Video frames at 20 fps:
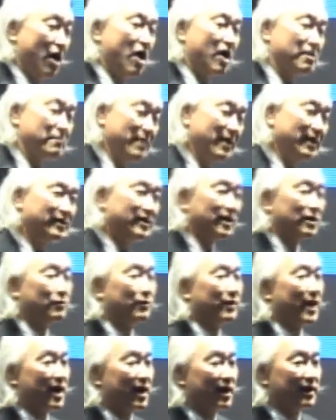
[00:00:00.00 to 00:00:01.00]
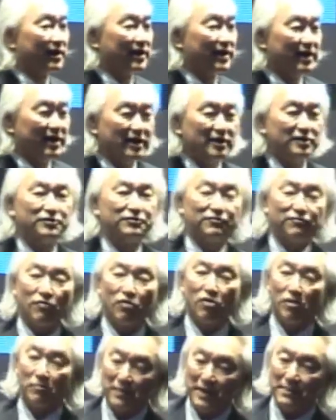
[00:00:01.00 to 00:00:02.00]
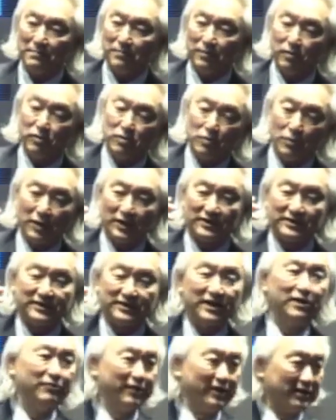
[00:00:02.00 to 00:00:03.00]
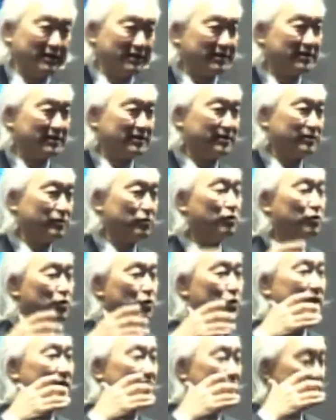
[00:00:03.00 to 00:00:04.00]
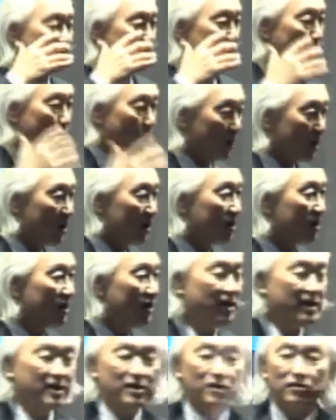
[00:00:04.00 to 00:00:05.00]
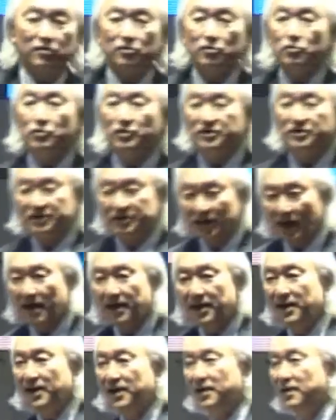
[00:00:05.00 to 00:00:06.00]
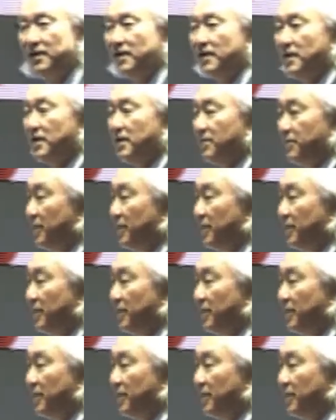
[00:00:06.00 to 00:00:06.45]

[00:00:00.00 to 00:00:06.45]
Augmented reality is for people who are serious, who do it in their work, who study,